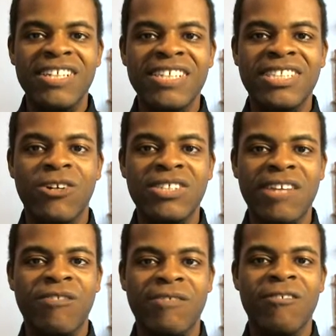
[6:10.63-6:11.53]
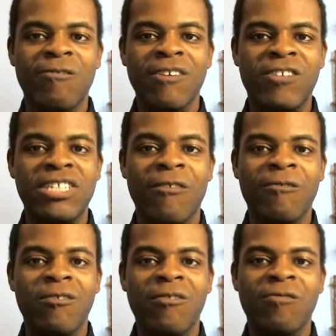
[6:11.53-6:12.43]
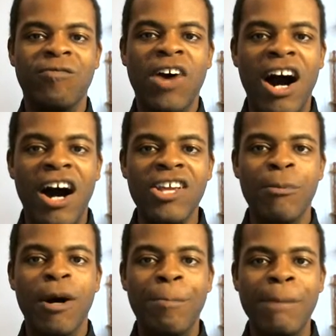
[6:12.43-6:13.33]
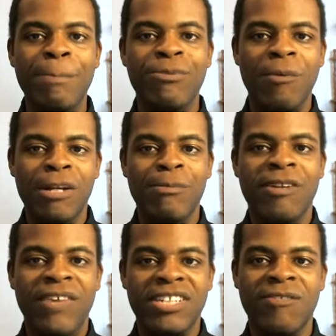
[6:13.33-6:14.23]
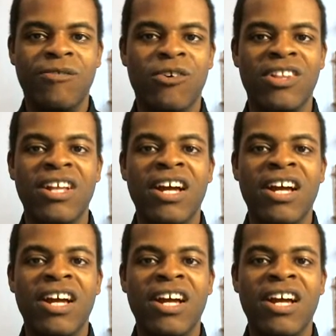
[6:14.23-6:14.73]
still just from the sheer volume of people that would have been affected for